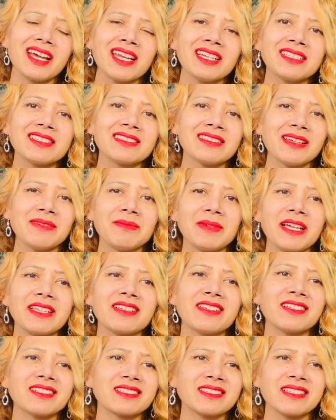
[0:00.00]
That is the,
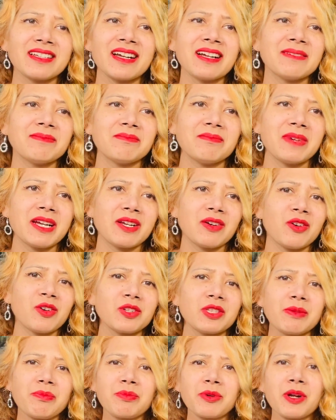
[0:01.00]
I guess, my
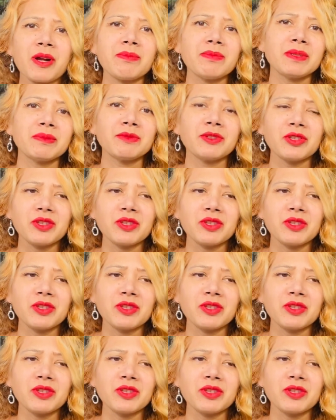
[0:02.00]
only problem